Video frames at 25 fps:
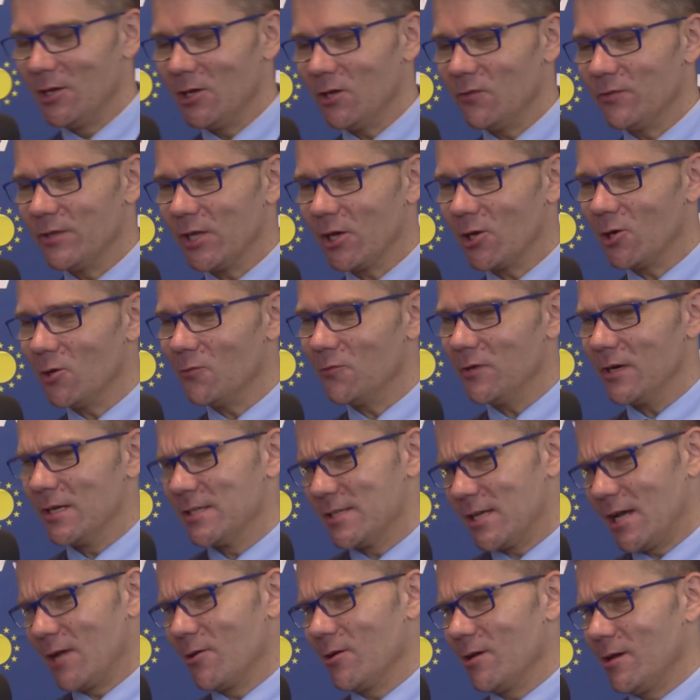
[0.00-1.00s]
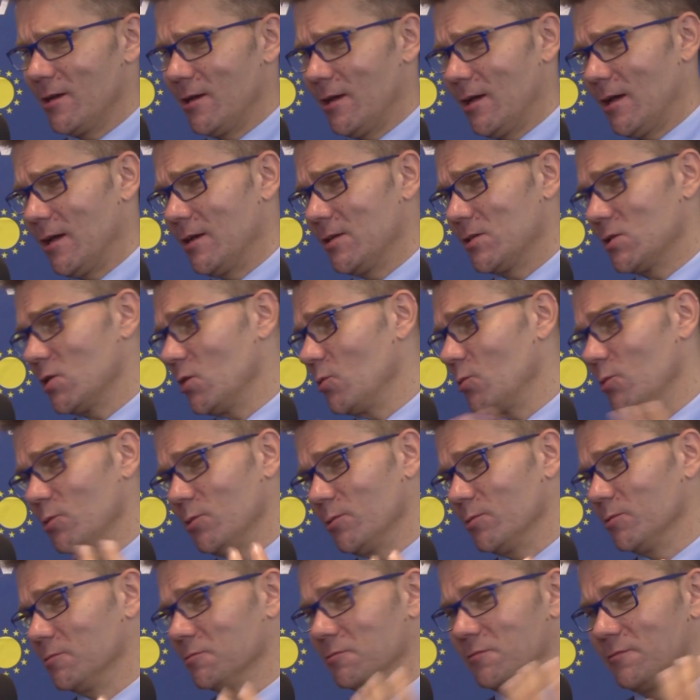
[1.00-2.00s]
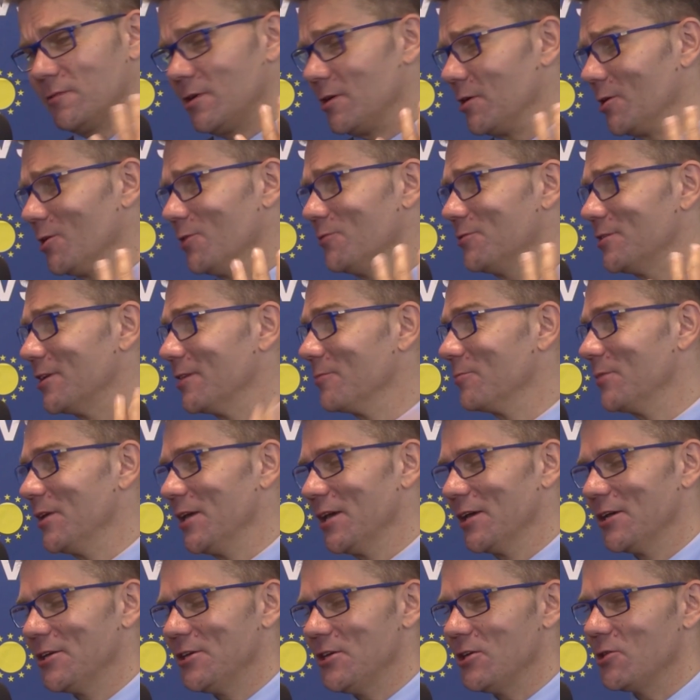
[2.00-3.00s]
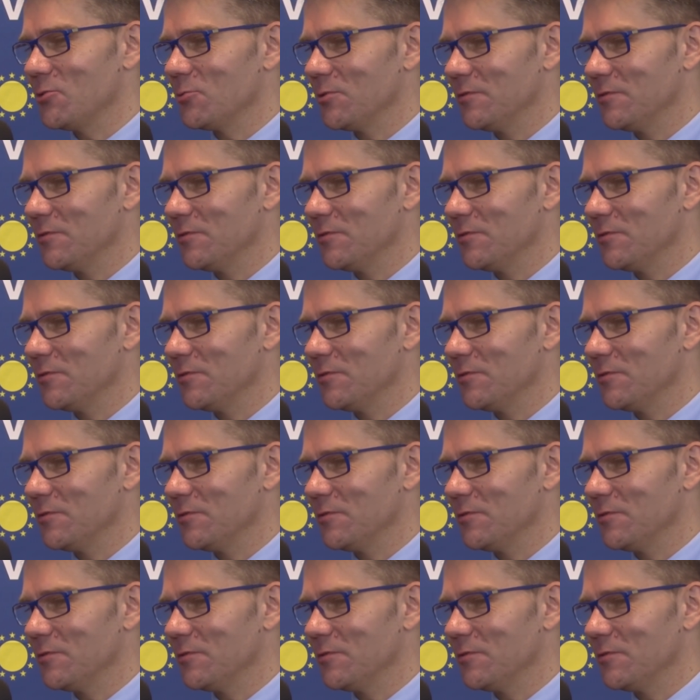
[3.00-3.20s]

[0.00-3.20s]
of the conference, I, I saw you very often being here